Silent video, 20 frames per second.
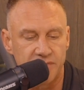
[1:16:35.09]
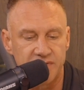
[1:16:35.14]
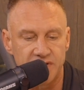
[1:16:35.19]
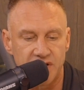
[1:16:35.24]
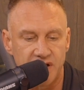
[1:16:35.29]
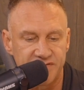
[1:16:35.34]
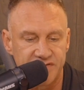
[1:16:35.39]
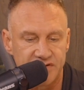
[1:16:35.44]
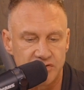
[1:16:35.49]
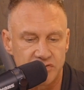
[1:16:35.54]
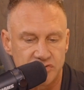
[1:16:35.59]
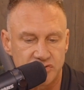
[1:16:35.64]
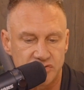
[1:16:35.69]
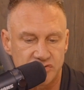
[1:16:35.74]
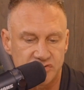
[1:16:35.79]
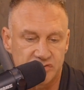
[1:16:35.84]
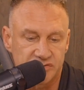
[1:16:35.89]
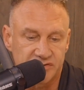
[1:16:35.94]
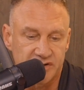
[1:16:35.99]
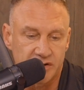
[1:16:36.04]
IV
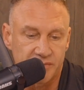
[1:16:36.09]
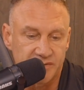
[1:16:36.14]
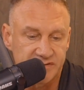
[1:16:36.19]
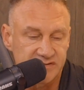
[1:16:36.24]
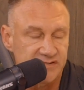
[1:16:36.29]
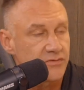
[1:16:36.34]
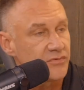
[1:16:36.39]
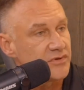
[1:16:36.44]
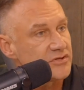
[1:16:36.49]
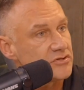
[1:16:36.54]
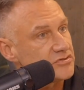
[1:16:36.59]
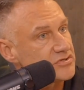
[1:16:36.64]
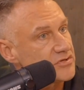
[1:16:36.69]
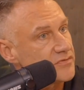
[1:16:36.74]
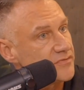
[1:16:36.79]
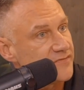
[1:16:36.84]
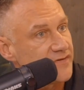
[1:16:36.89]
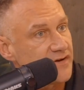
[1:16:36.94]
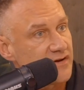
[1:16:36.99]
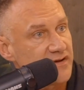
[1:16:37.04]
nutritional therapies. And then we do
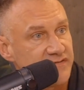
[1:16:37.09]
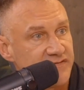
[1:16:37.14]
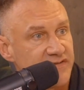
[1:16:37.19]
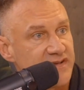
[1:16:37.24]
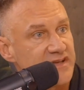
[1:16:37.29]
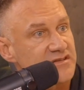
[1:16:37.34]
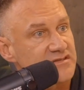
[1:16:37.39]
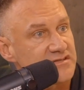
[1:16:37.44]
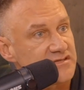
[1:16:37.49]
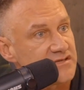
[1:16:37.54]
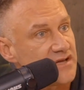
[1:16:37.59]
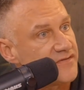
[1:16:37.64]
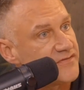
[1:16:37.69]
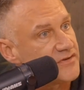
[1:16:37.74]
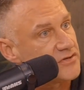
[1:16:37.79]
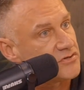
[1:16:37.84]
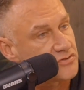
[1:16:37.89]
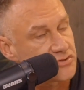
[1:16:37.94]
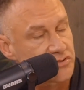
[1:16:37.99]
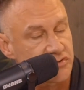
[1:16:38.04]
some very advanced
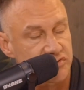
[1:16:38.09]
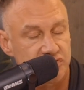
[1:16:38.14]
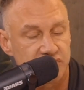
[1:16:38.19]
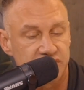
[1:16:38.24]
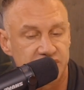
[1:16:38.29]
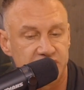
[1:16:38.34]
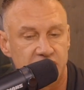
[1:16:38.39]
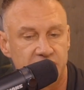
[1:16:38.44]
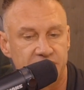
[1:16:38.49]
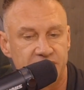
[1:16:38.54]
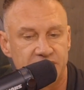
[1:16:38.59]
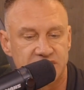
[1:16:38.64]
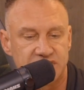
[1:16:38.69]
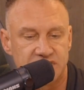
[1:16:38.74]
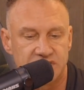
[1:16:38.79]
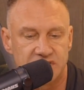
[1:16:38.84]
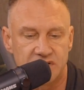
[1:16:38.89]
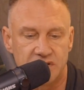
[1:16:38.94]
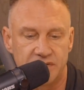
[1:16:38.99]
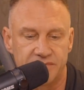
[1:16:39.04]
IV nutritional
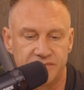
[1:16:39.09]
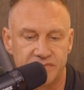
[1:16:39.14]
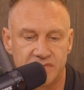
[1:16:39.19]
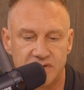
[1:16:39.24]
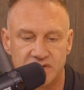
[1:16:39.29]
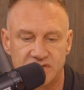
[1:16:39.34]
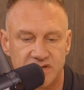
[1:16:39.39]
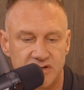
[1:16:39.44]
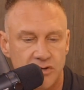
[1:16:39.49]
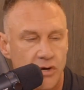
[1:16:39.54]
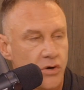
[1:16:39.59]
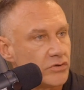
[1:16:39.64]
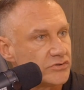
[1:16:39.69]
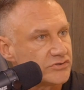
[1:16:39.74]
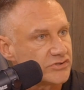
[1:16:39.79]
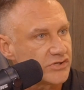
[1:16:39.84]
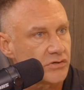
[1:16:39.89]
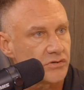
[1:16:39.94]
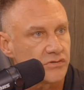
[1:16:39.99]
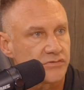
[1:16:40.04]
therapies, things like
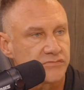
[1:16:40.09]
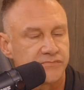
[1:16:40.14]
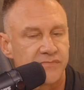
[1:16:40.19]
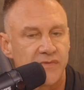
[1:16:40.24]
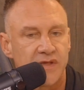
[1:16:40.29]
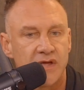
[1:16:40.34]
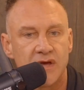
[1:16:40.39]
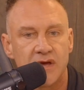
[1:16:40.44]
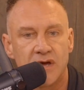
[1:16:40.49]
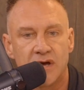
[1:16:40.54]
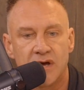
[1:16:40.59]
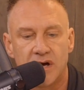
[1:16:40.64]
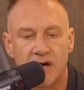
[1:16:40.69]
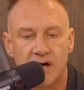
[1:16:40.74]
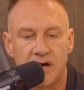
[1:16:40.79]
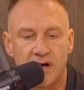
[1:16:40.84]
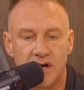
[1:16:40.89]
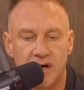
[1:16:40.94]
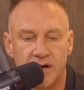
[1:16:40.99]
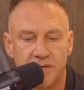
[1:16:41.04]
ozone,
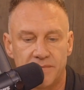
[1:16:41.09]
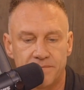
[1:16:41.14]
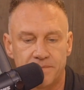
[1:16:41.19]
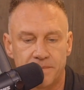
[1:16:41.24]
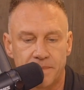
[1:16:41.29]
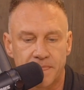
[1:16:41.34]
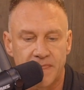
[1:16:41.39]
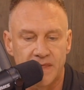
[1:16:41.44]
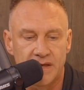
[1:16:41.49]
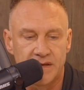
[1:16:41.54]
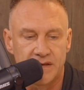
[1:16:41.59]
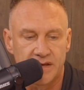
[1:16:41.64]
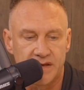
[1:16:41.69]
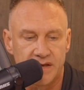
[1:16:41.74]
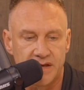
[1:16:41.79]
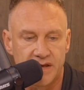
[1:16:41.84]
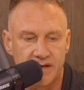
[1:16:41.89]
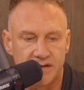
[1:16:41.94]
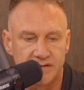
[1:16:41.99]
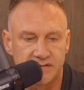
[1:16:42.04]
and
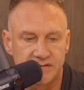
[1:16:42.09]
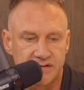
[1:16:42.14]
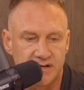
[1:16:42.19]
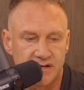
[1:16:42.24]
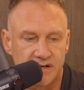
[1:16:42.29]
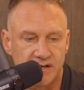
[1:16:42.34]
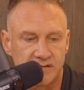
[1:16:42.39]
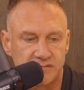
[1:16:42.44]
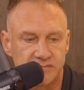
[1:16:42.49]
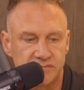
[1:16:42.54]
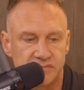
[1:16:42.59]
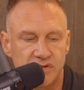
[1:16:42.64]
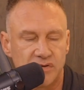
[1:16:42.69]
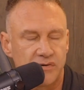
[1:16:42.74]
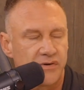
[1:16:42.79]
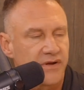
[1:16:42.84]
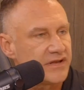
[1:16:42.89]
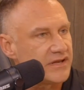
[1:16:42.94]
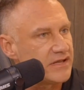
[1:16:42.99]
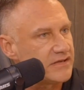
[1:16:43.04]

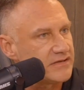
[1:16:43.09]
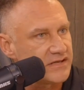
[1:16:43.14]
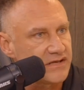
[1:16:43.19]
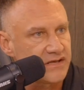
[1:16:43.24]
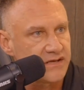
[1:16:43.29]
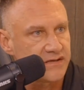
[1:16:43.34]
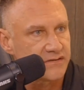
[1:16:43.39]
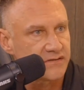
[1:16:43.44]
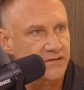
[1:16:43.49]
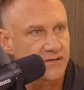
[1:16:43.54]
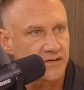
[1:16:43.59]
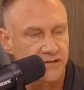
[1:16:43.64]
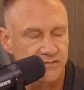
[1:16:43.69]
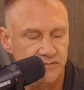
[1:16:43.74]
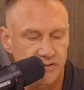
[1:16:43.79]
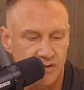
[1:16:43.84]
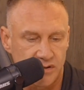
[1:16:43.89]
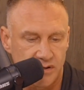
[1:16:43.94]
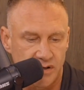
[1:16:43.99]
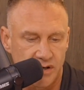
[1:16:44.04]
NAD and
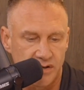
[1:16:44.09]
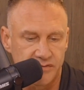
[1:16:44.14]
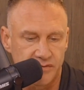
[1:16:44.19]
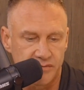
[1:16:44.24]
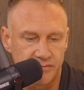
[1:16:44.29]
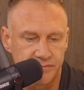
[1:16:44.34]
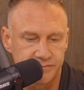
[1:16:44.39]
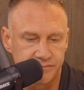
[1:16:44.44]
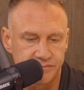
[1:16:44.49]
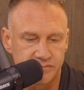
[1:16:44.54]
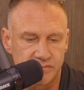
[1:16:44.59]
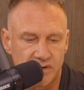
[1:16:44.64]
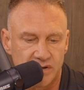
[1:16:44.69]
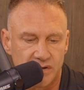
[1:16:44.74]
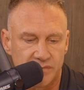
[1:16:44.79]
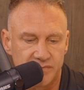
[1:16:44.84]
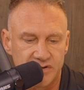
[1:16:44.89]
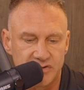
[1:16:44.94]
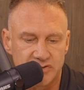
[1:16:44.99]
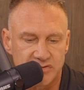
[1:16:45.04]
other
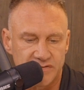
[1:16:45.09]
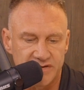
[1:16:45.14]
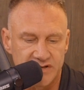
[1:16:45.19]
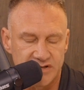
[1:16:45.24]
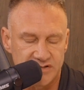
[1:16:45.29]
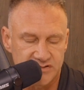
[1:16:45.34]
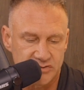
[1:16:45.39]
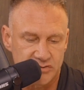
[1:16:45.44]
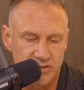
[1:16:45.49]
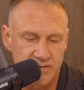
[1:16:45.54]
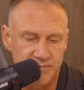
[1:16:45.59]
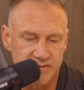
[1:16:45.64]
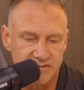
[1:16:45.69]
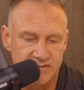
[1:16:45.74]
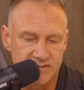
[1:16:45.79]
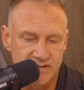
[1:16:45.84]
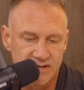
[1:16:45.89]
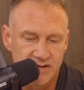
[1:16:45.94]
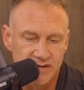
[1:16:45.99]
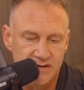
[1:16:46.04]
intravenous treatments.